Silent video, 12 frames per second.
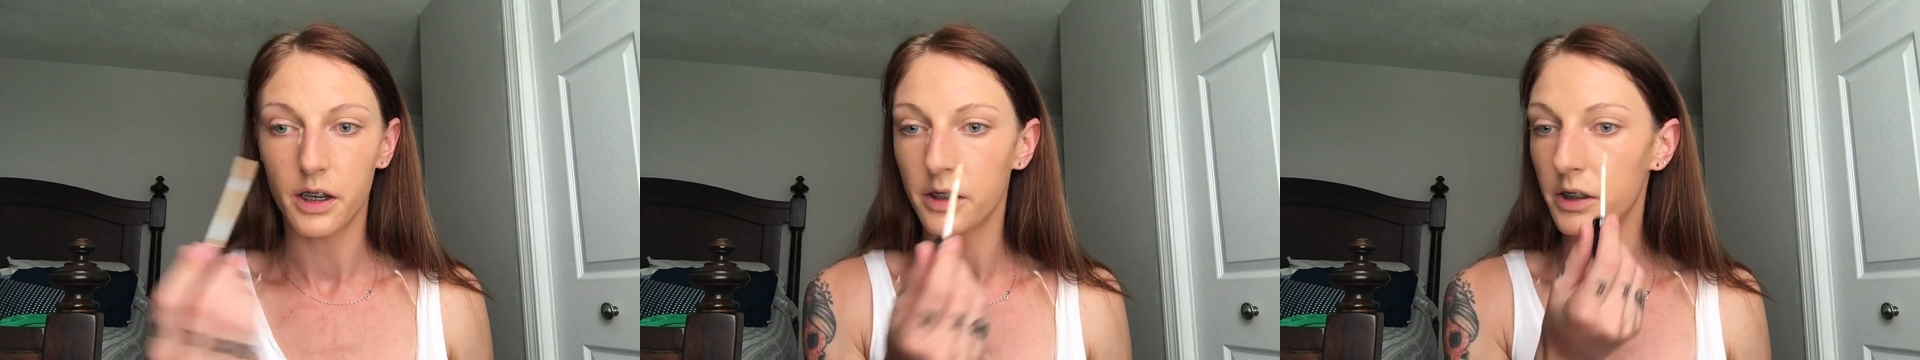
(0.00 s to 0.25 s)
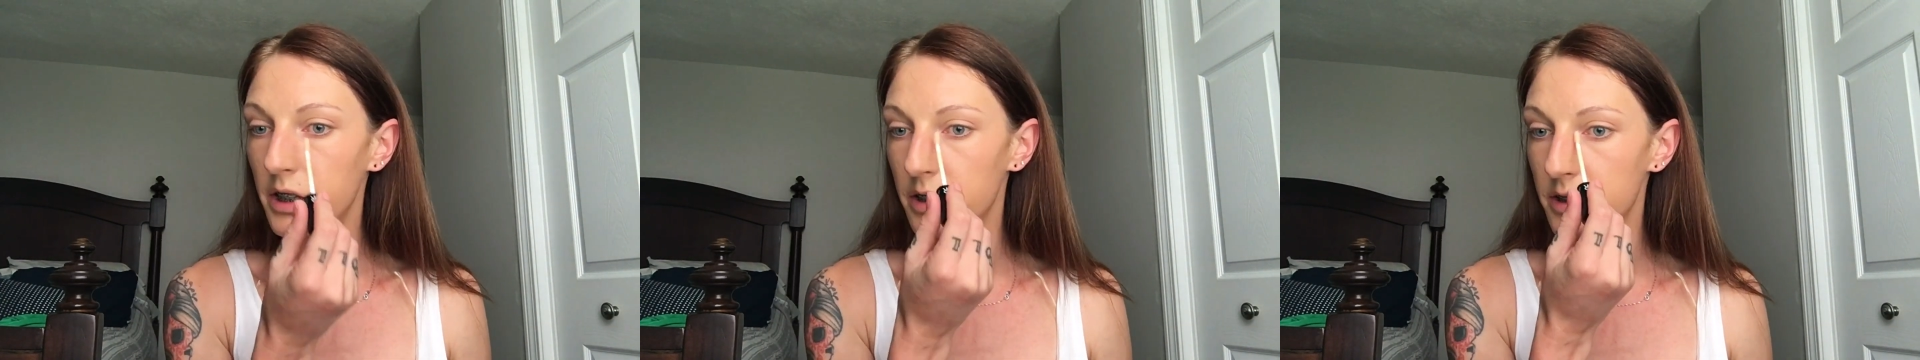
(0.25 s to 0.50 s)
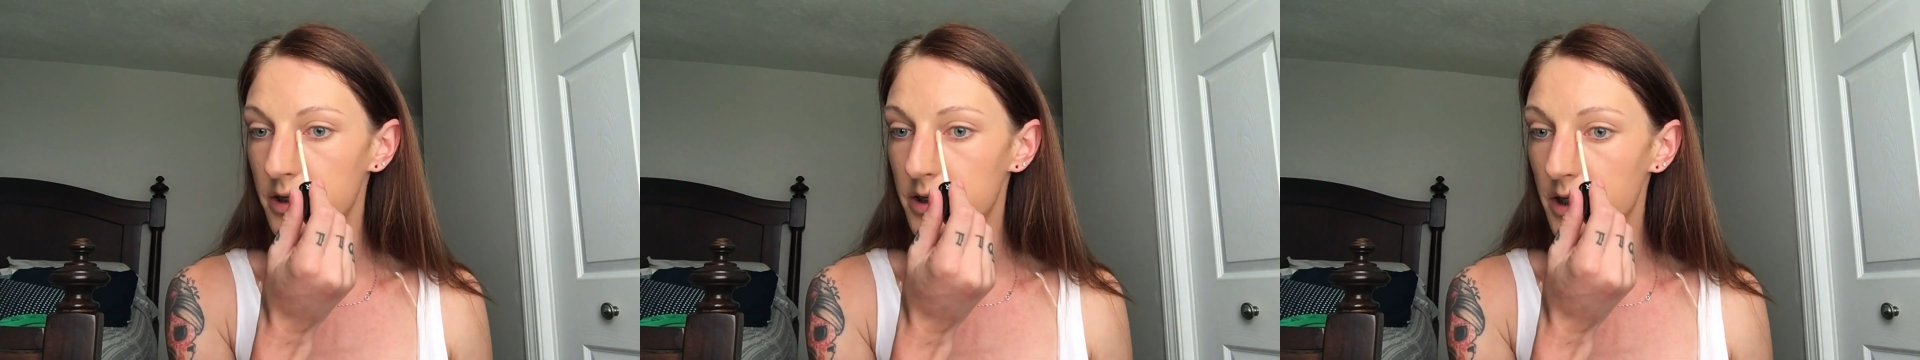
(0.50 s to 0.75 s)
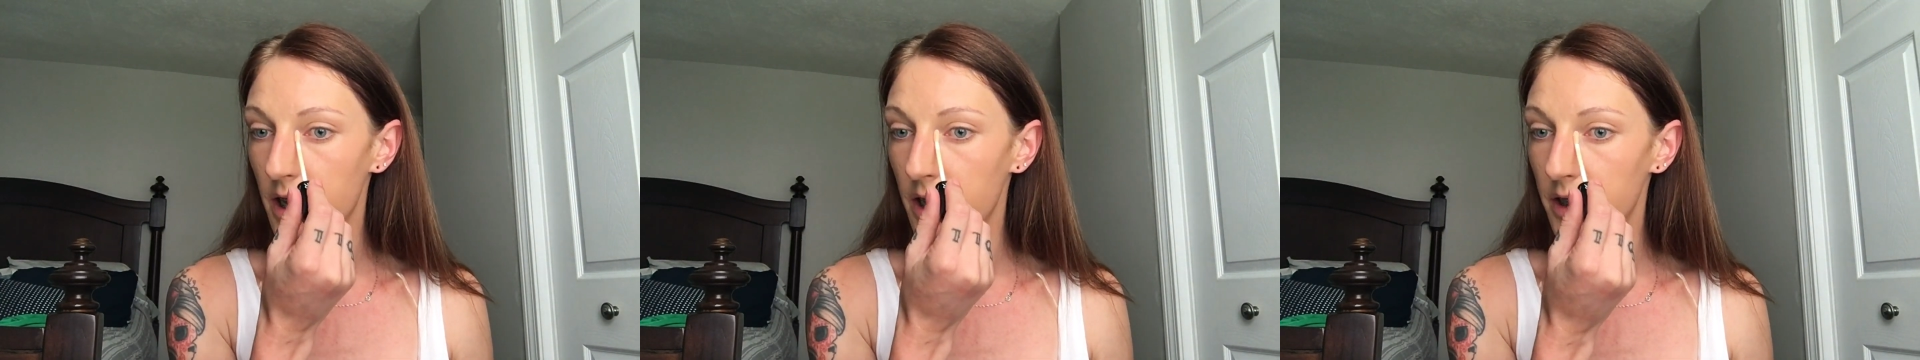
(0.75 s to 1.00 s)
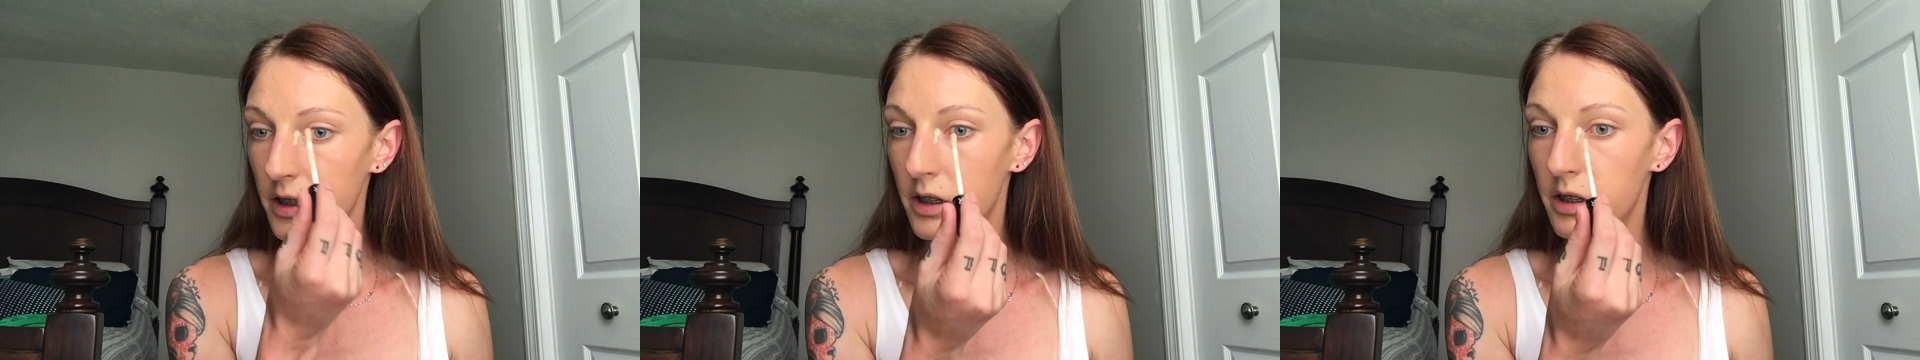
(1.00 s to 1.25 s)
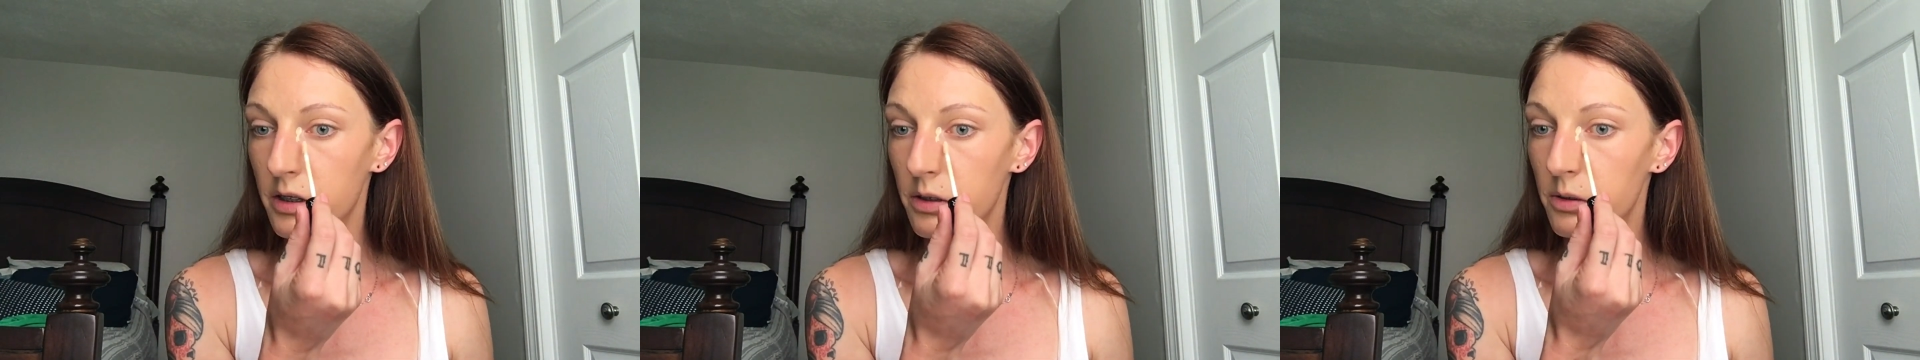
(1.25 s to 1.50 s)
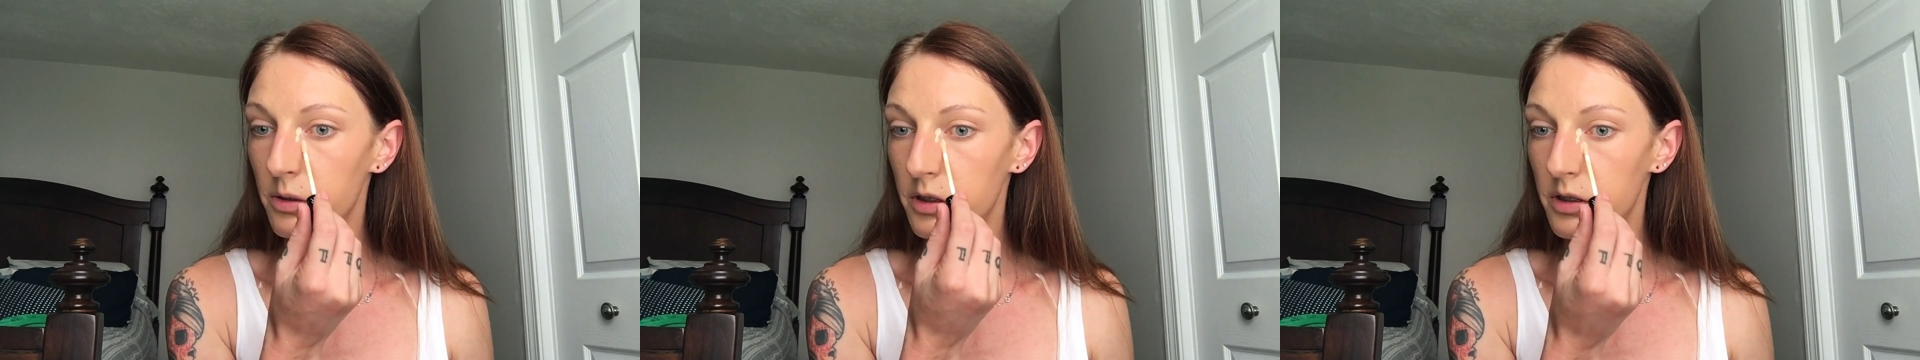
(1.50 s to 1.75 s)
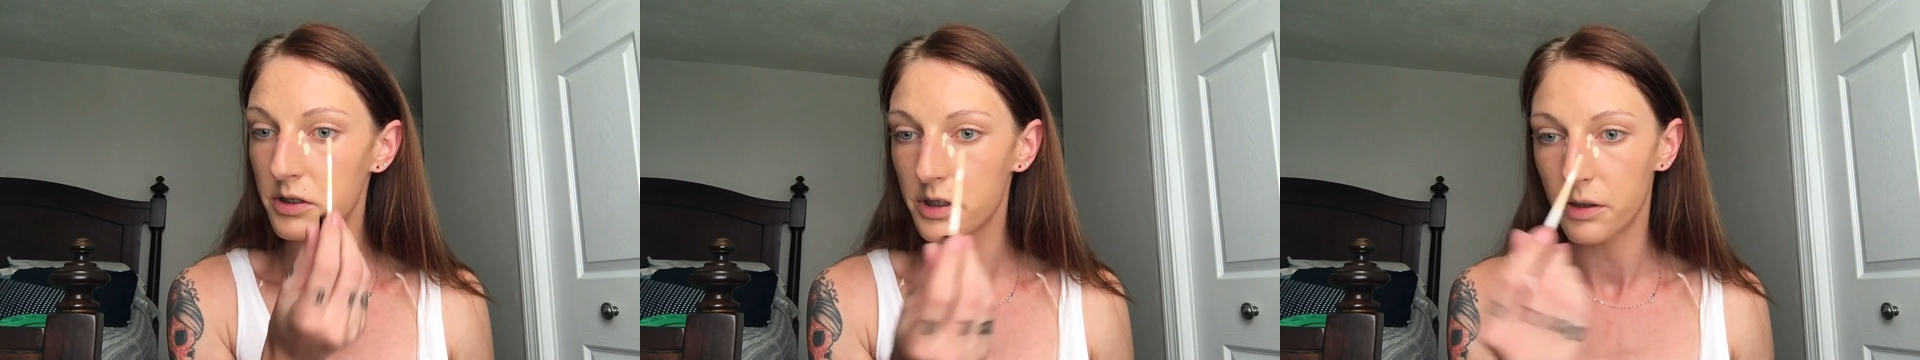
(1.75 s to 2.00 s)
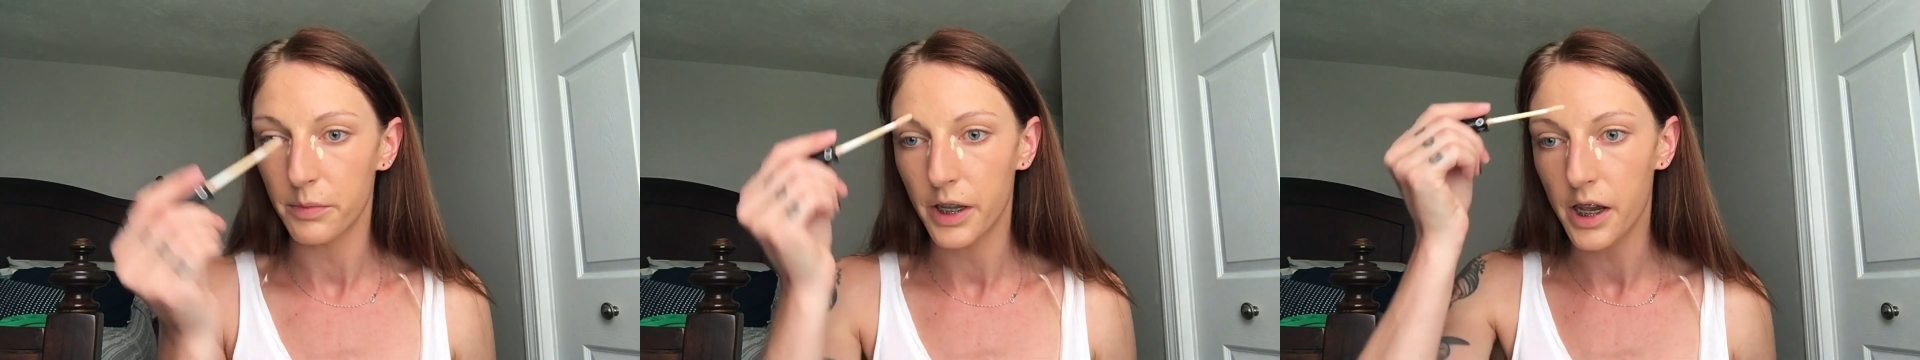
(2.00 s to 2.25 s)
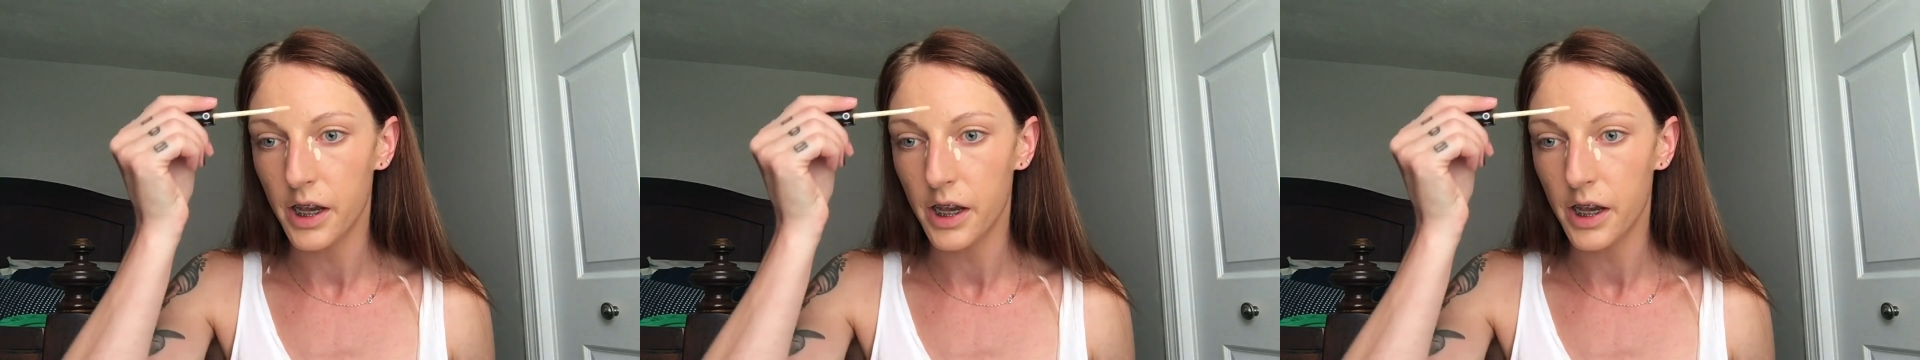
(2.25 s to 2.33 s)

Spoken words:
on the inside corners of my